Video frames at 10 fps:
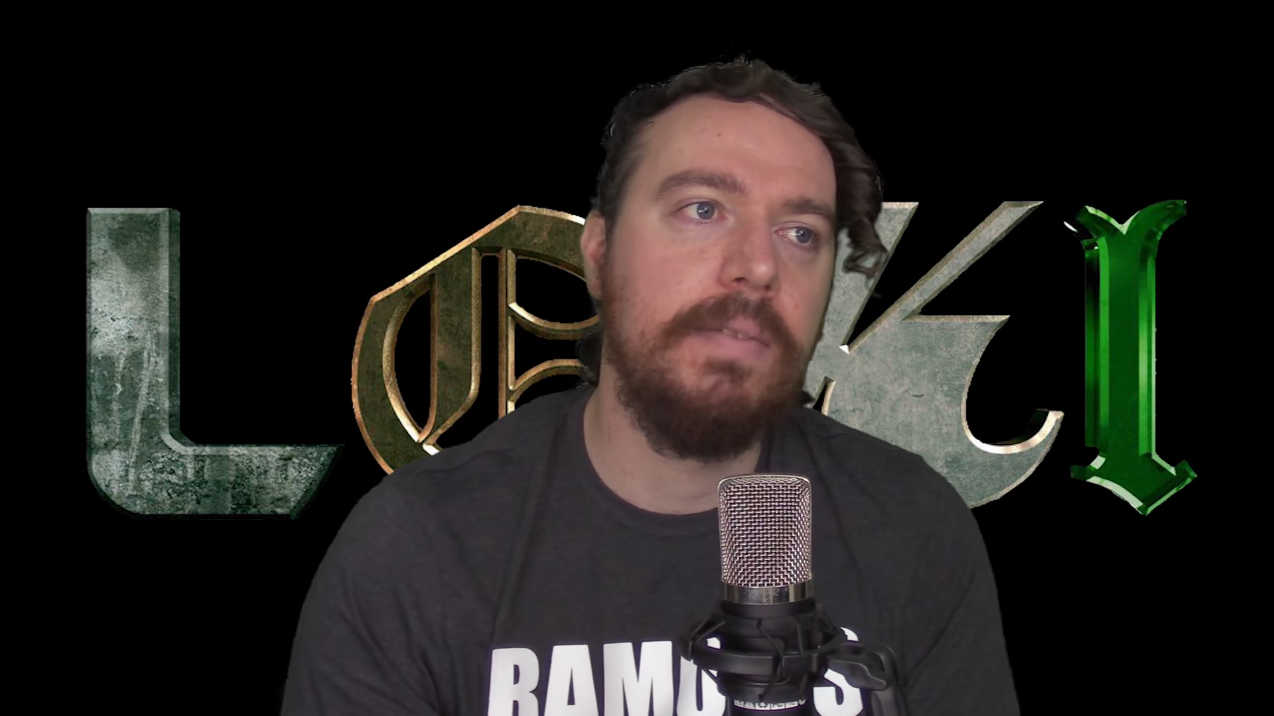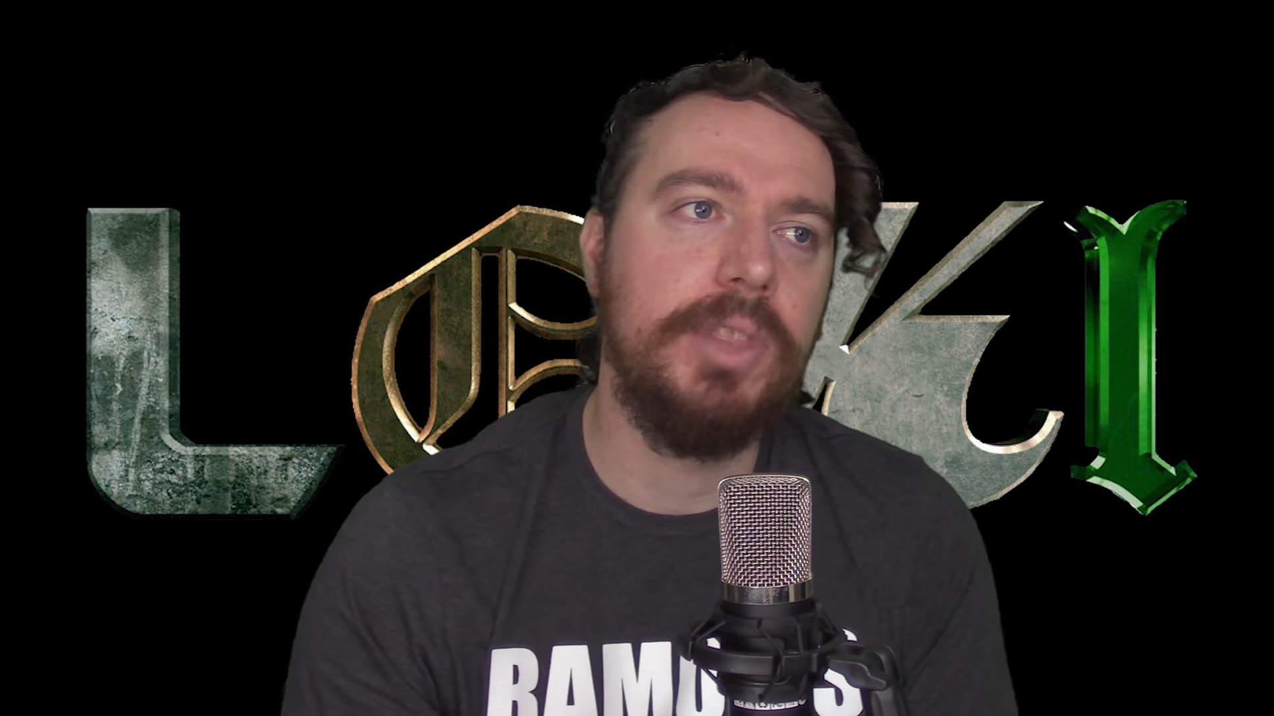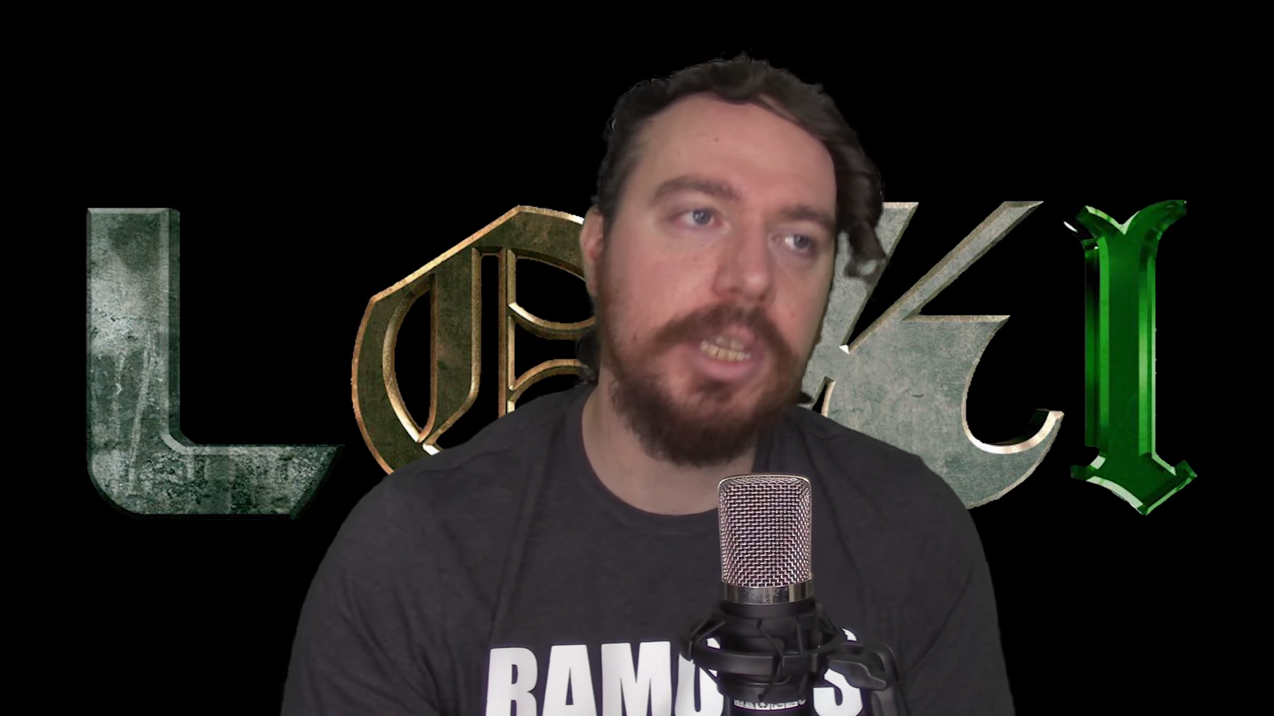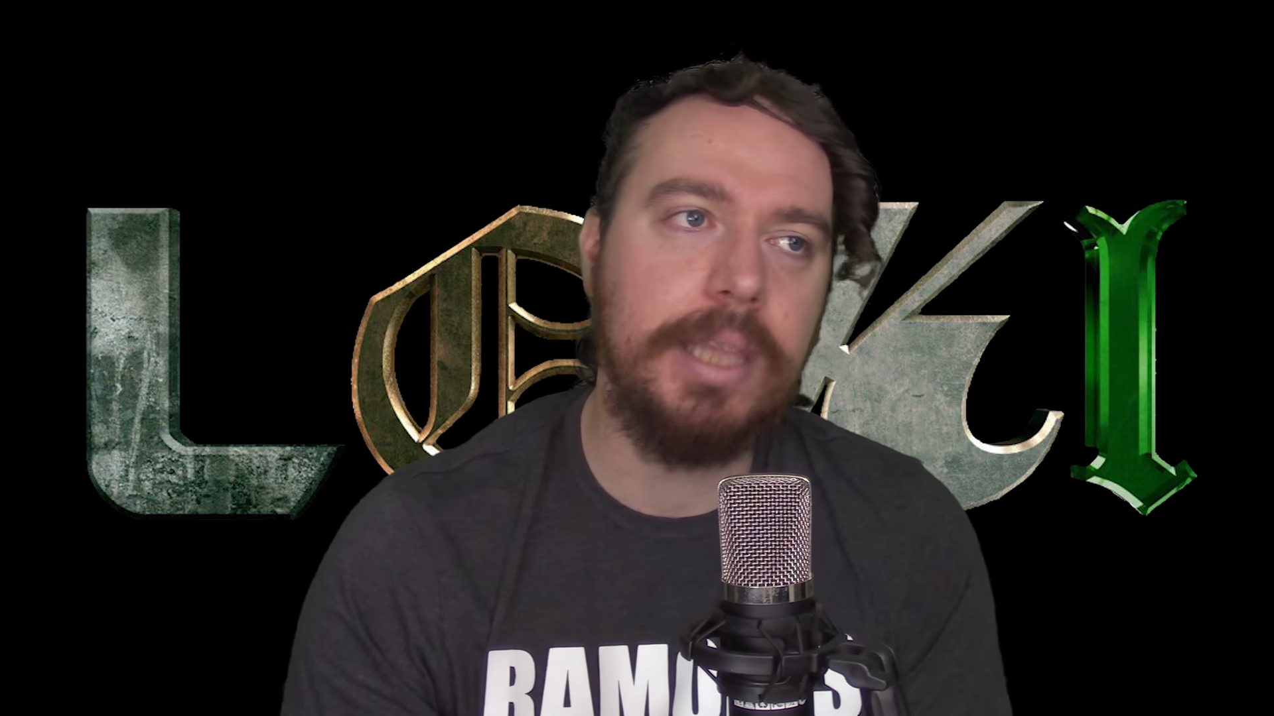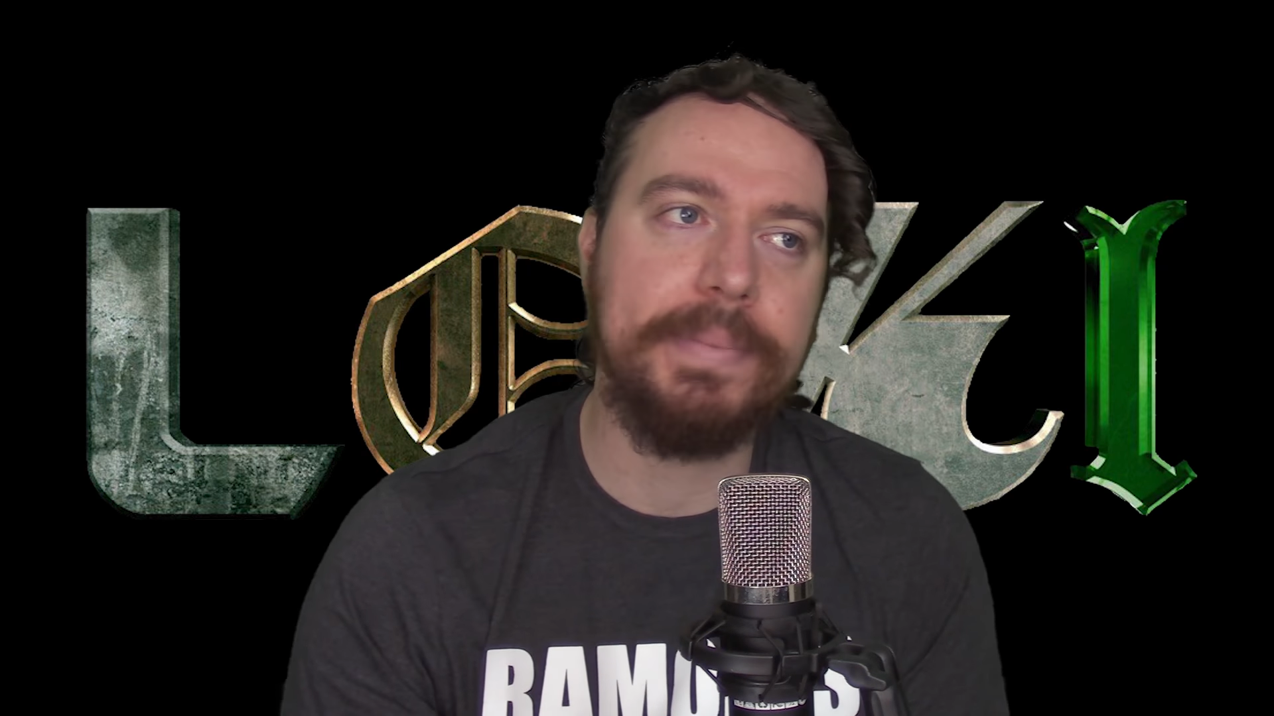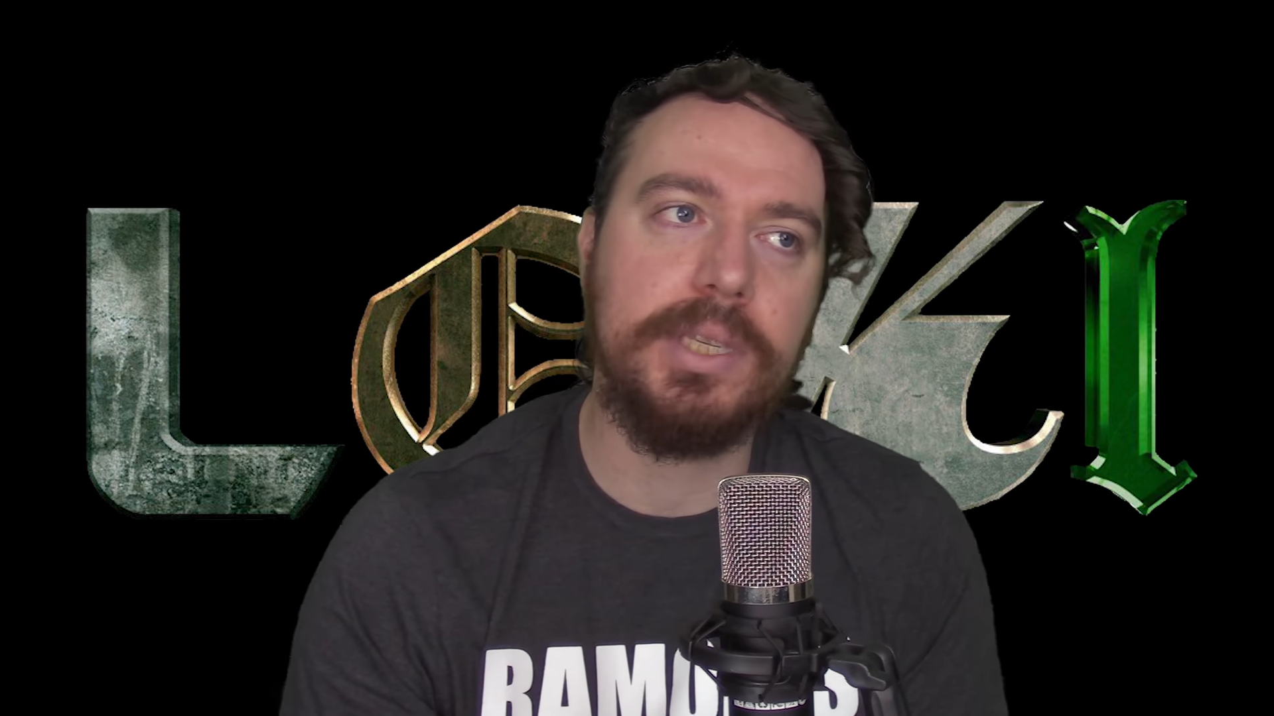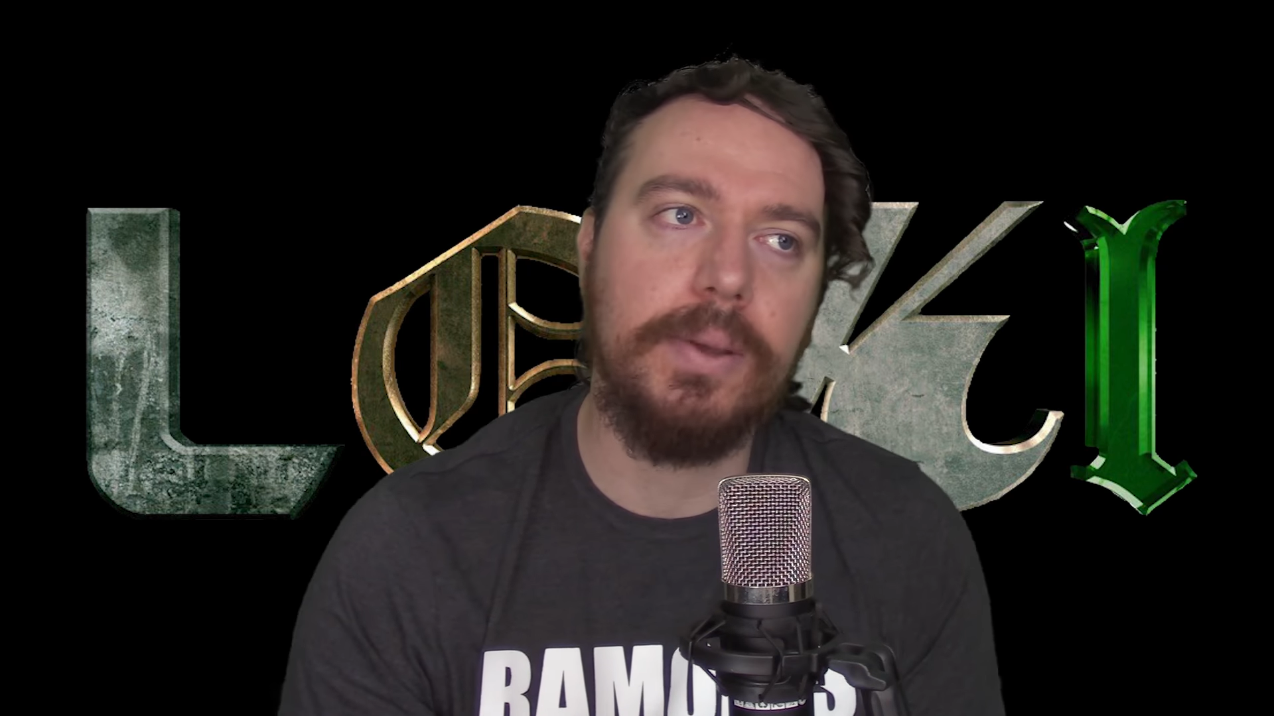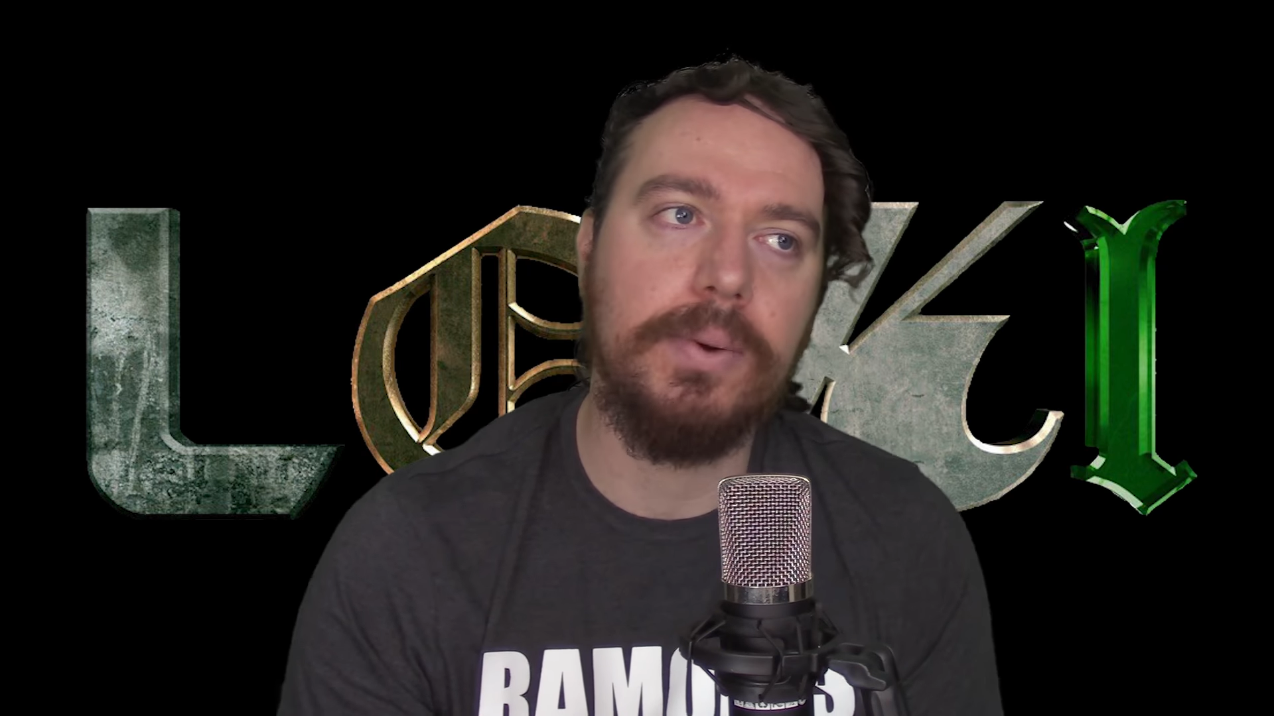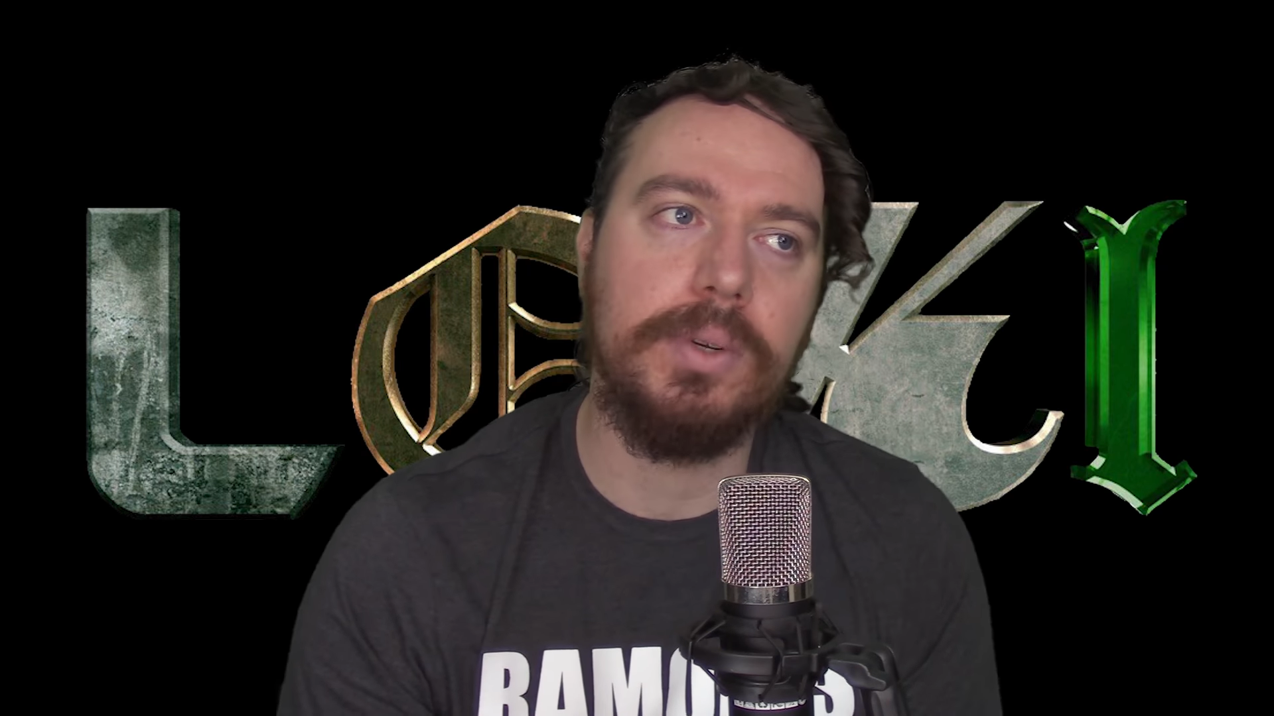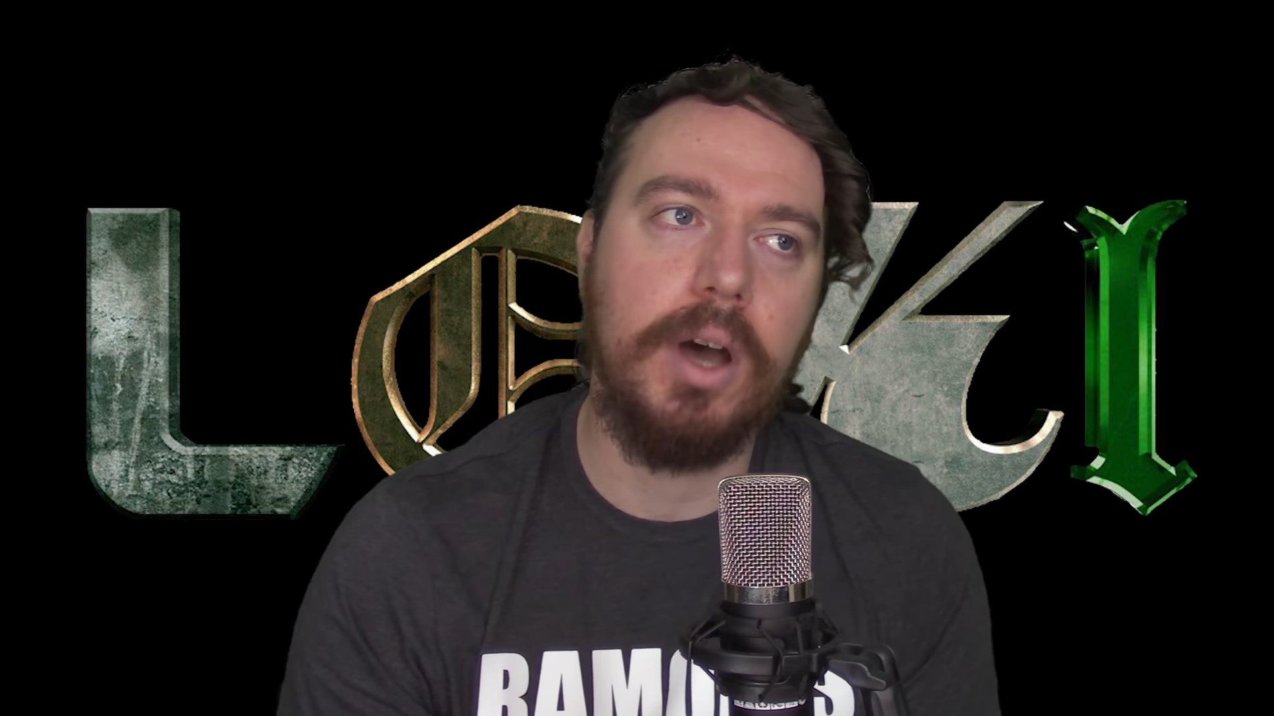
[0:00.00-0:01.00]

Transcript: This episode